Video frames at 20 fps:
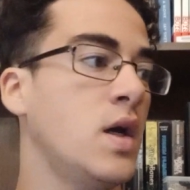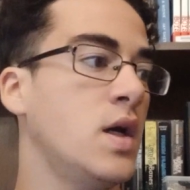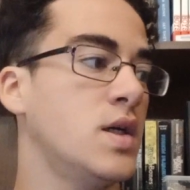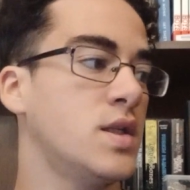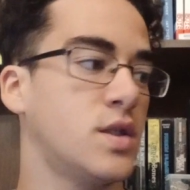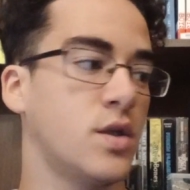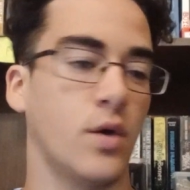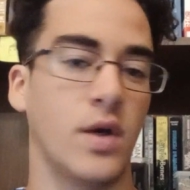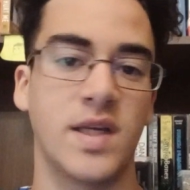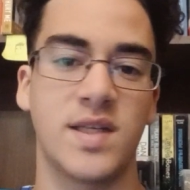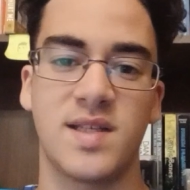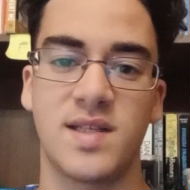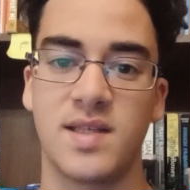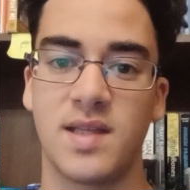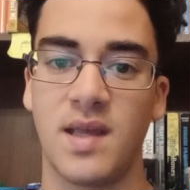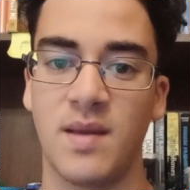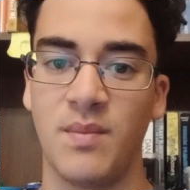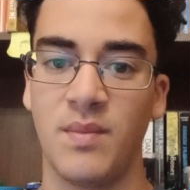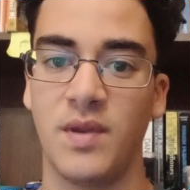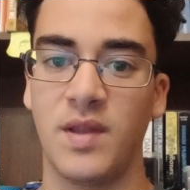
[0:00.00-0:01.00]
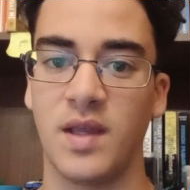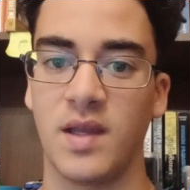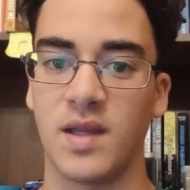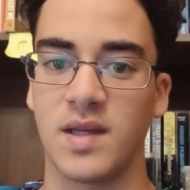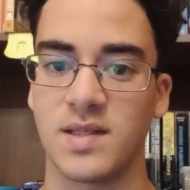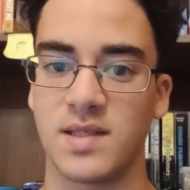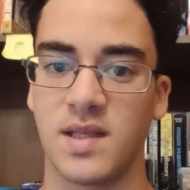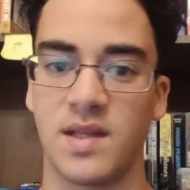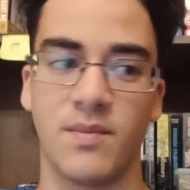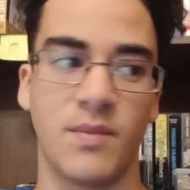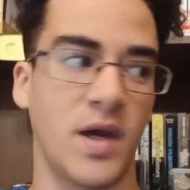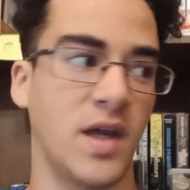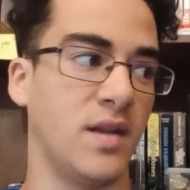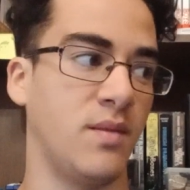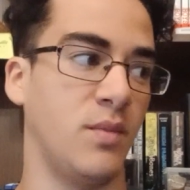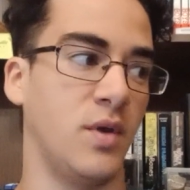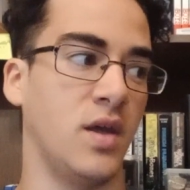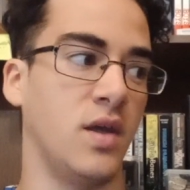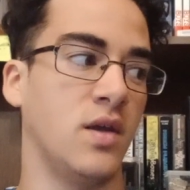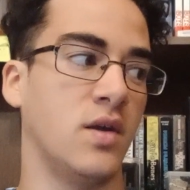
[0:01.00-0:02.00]
So as tempting as it
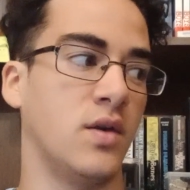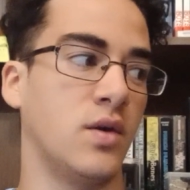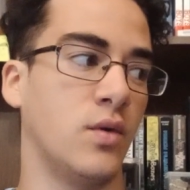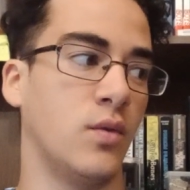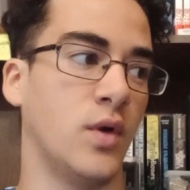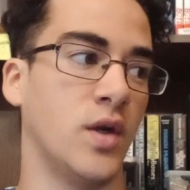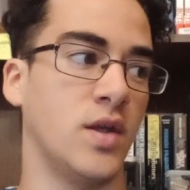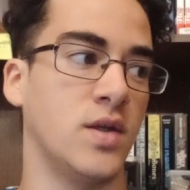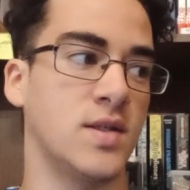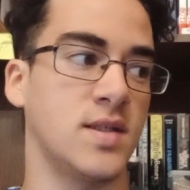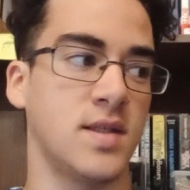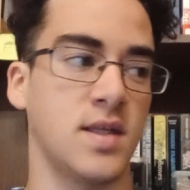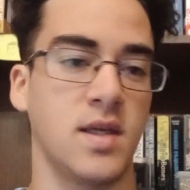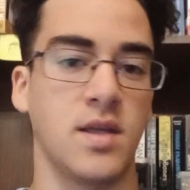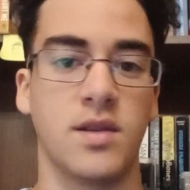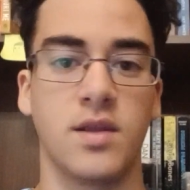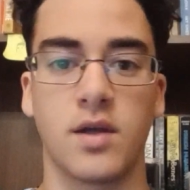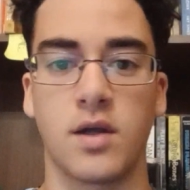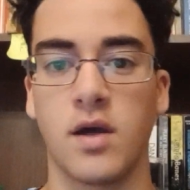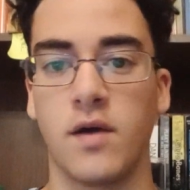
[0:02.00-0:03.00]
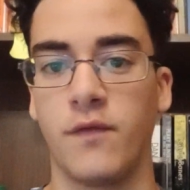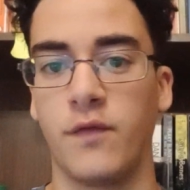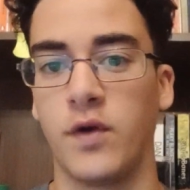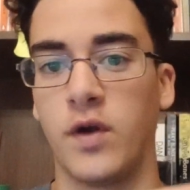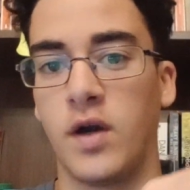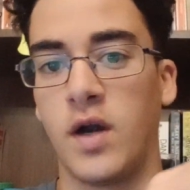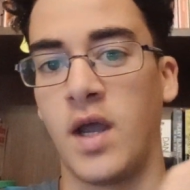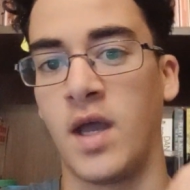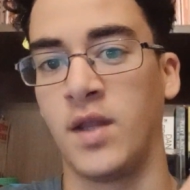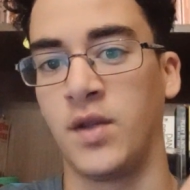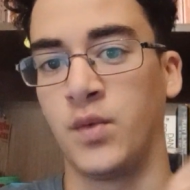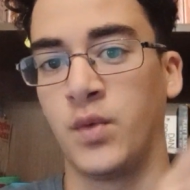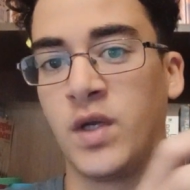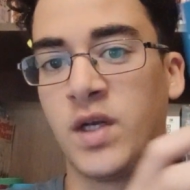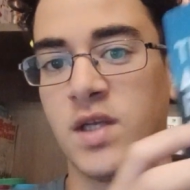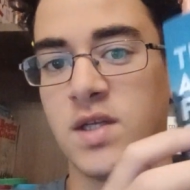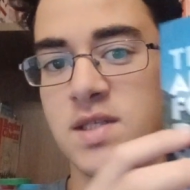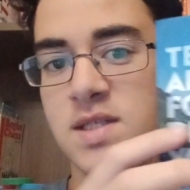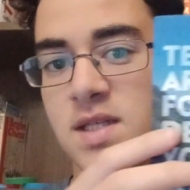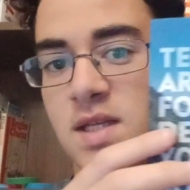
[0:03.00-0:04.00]
might be, when you see the cover and
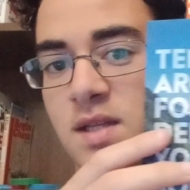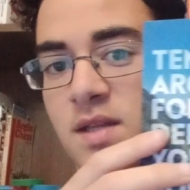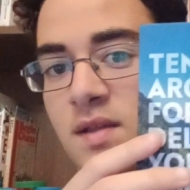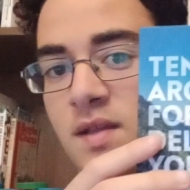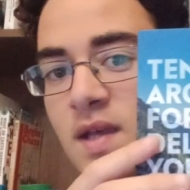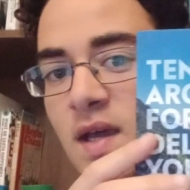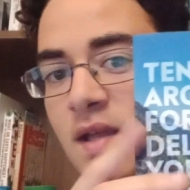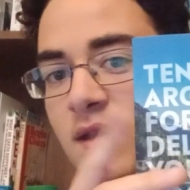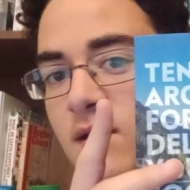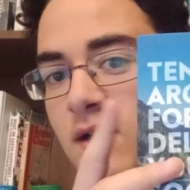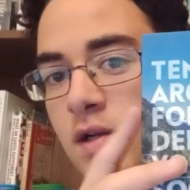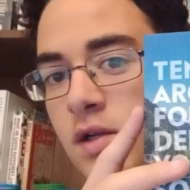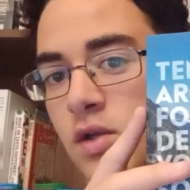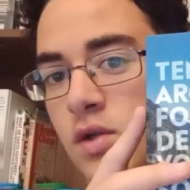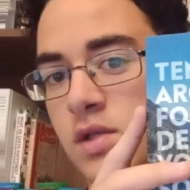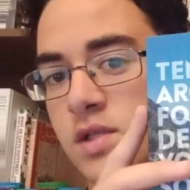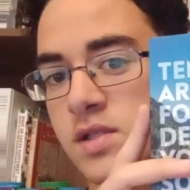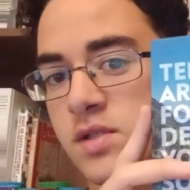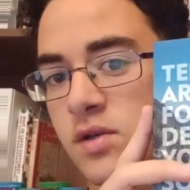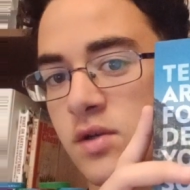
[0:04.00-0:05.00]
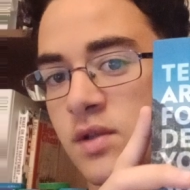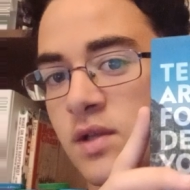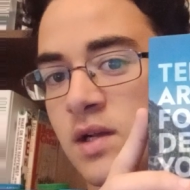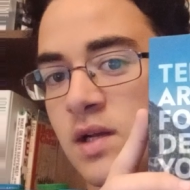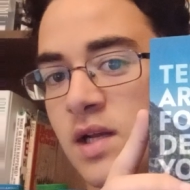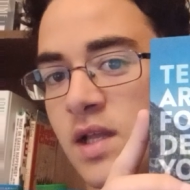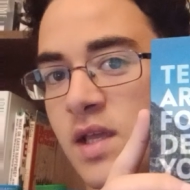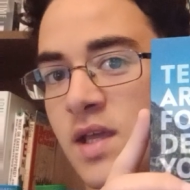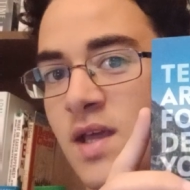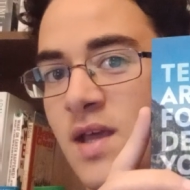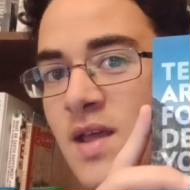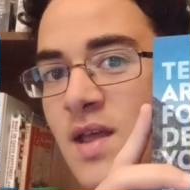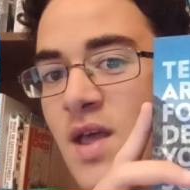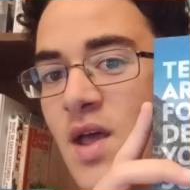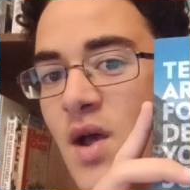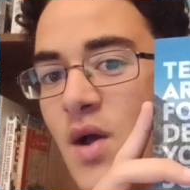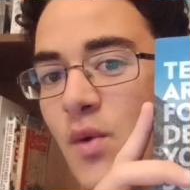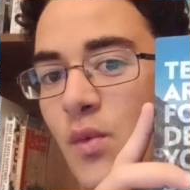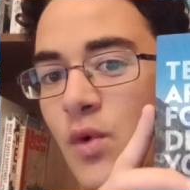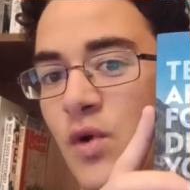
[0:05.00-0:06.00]
when you see the title, you'll certainly
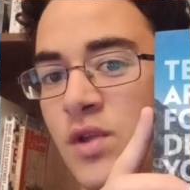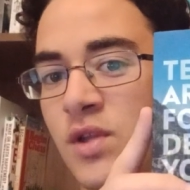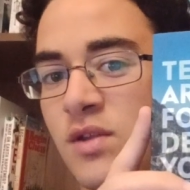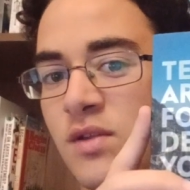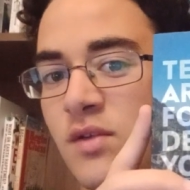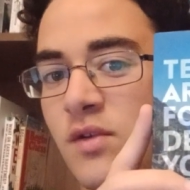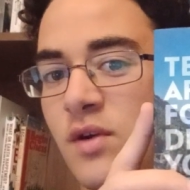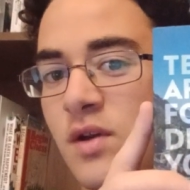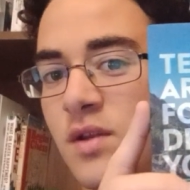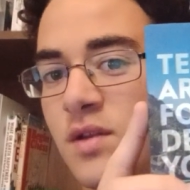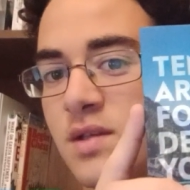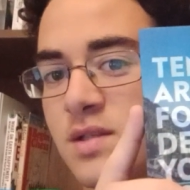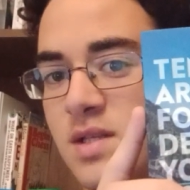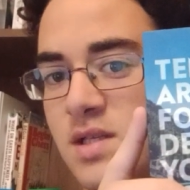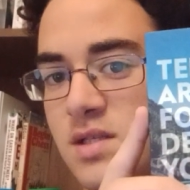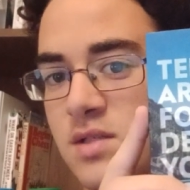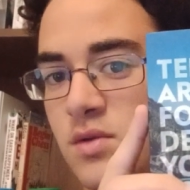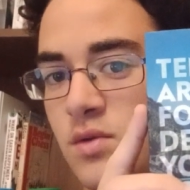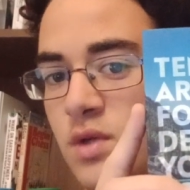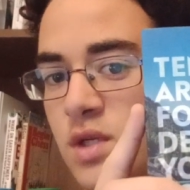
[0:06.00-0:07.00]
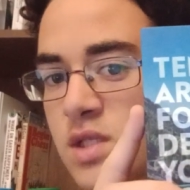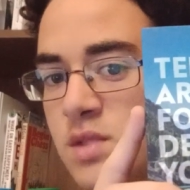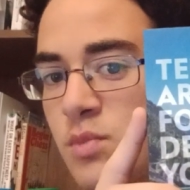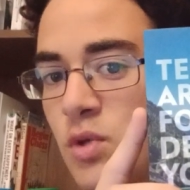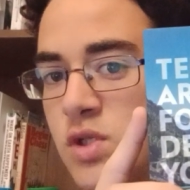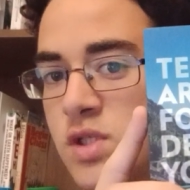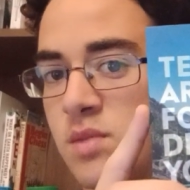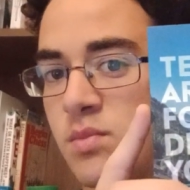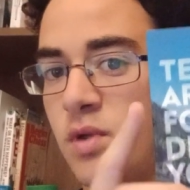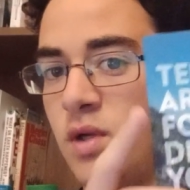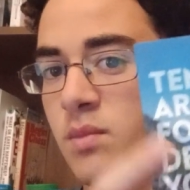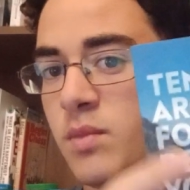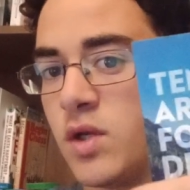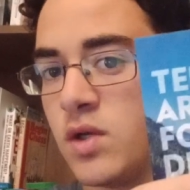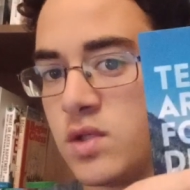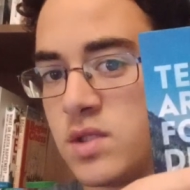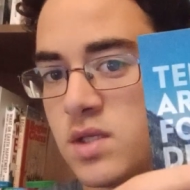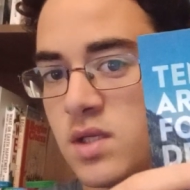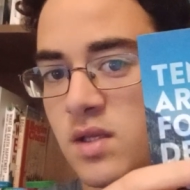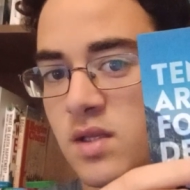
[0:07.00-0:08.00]
want to read this as soon as possible
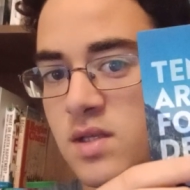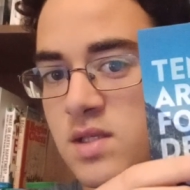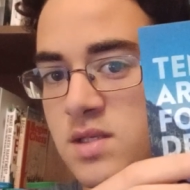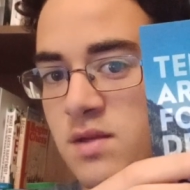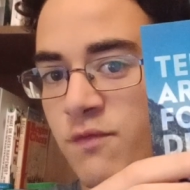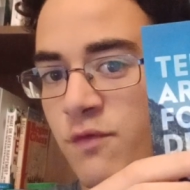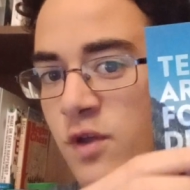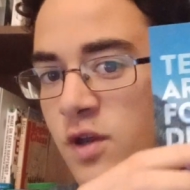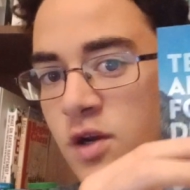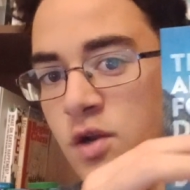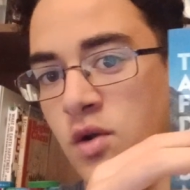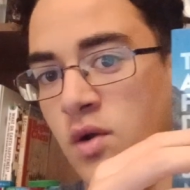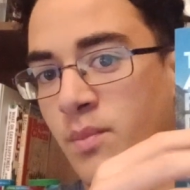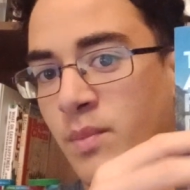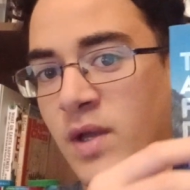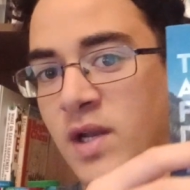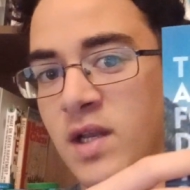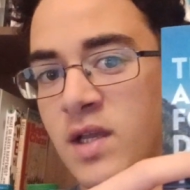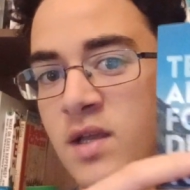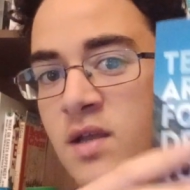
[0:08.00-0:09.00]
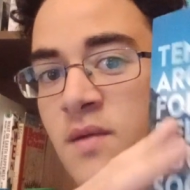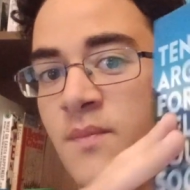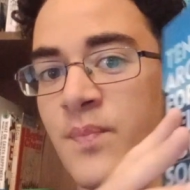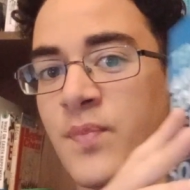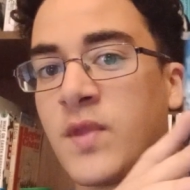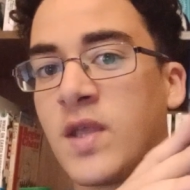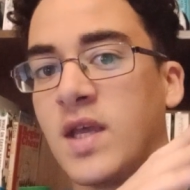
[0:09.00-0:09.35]
because it is very compelling.